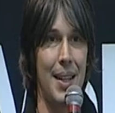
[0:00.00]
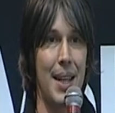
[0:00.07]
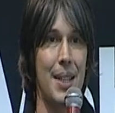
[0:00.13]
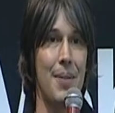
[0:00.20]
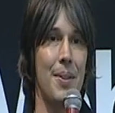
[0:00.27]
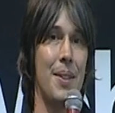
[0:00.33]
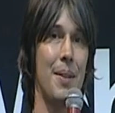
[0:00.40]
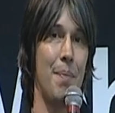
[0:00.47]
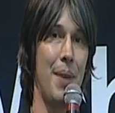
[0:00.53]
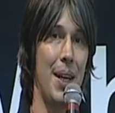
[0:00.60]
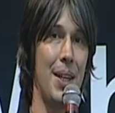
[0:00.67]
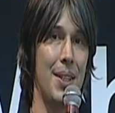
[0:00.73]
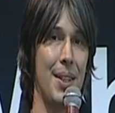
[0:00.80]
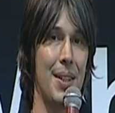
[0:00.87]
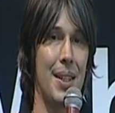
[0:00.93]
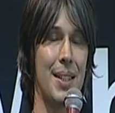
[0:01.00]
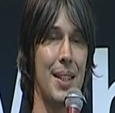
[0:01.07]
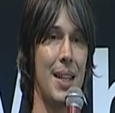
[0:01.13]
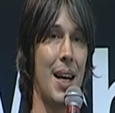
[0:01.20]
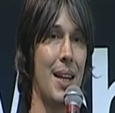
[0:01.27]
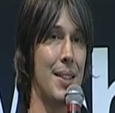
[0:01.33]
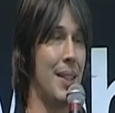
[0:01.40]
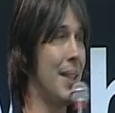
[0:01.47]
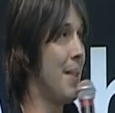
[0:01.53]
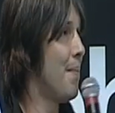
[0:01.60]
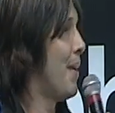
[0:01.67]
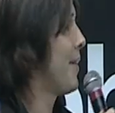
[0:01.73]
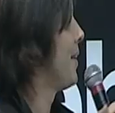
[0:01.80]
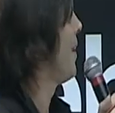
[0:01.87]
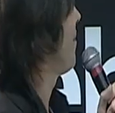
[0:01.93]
this was the picture that started the modern